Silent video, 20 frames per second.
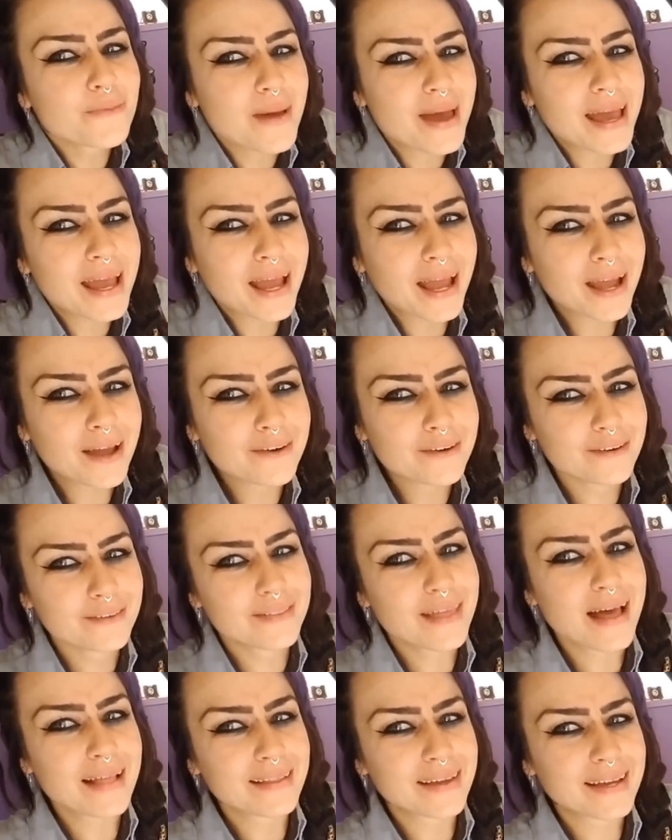way
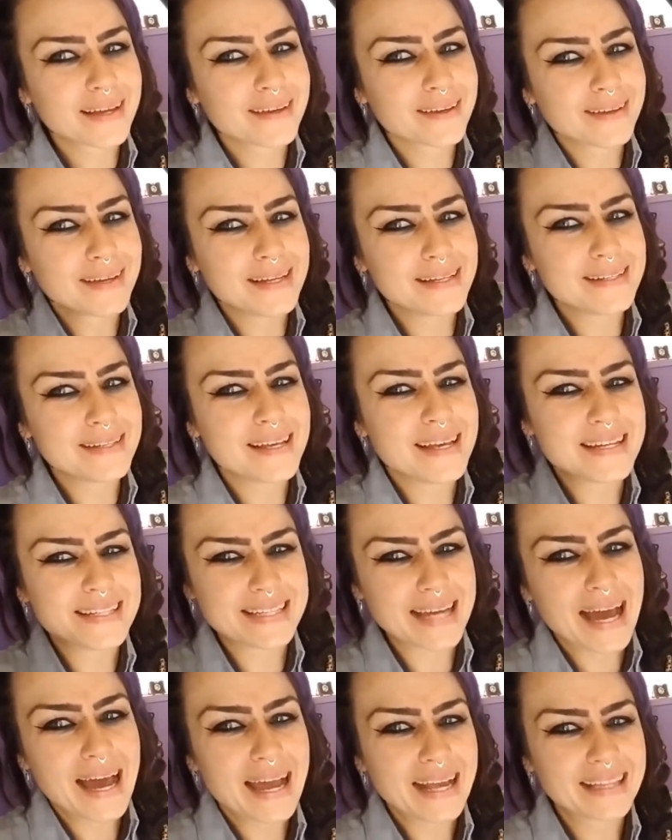that like it
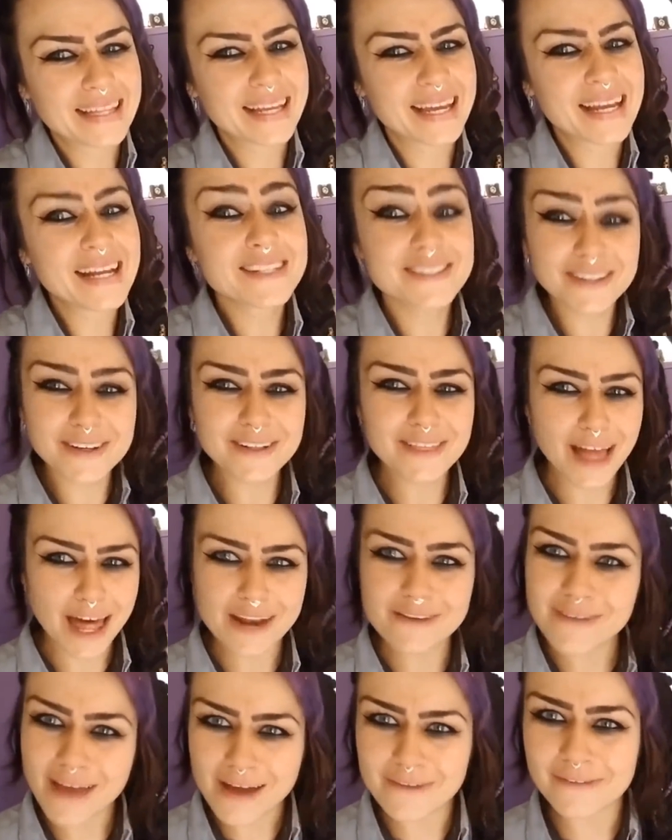died, like, and it took a
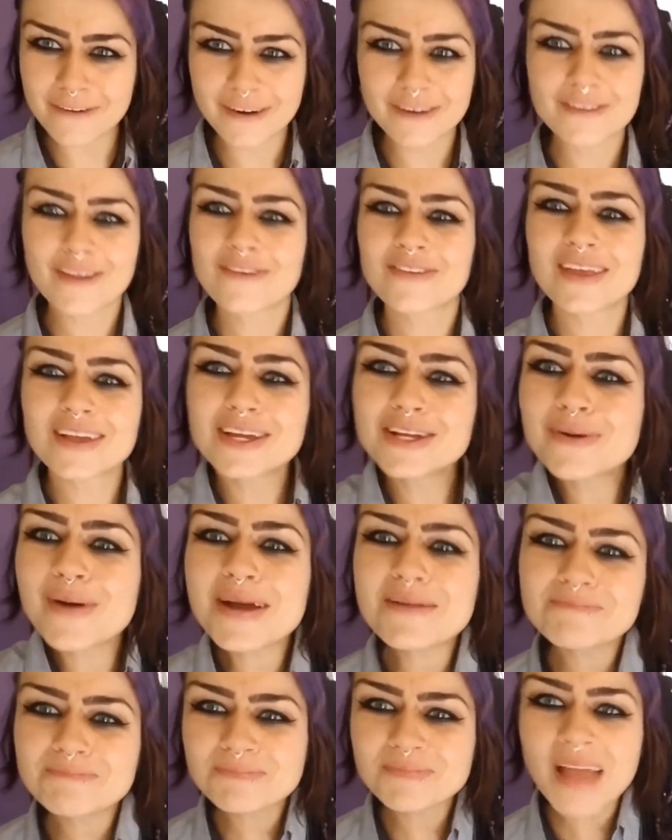lot of effort. So I was like, you know
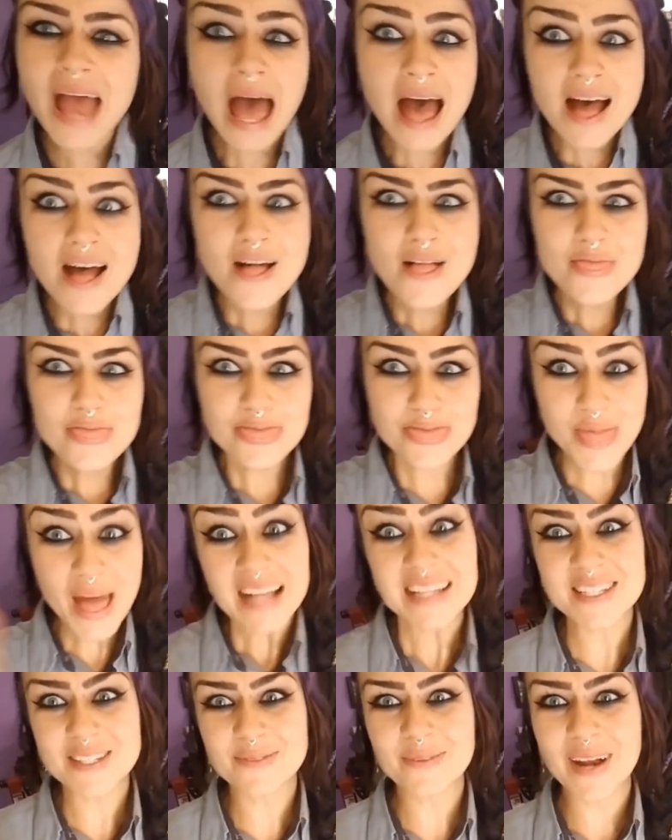what?
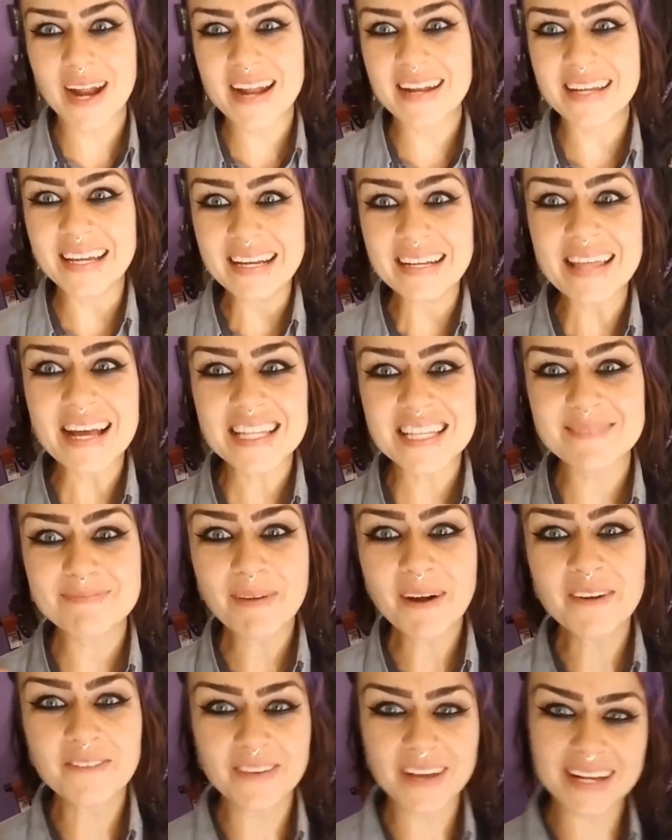That's what I need. That's
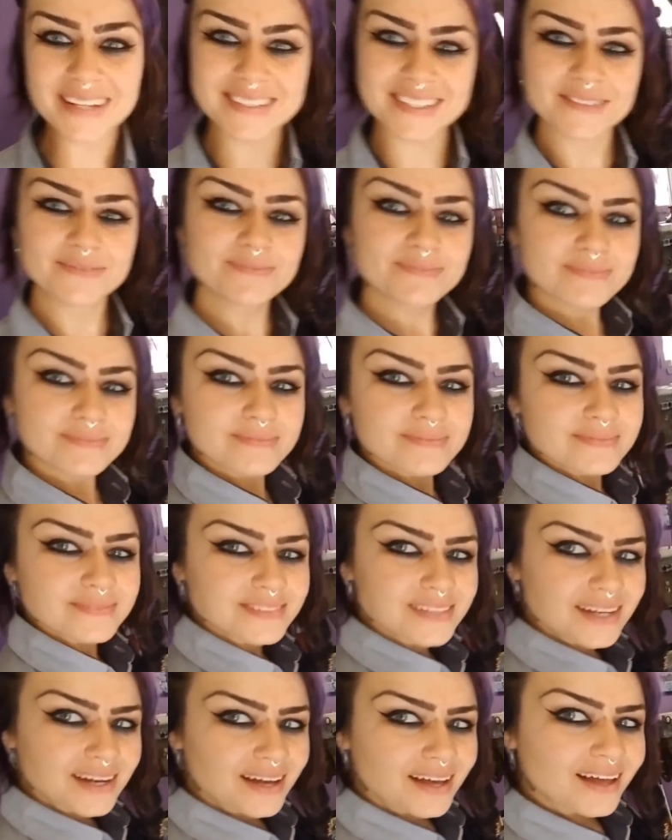perfect.
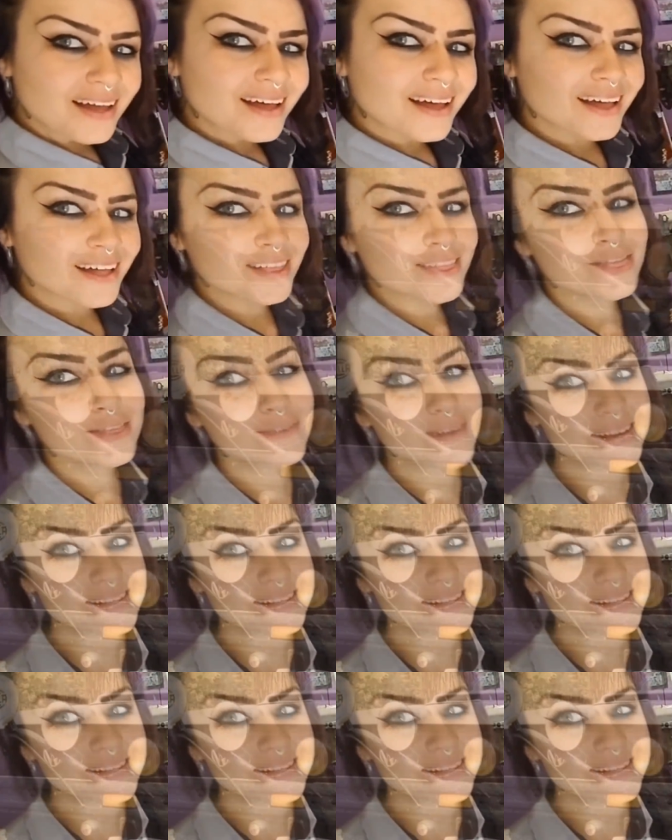Ta-da! The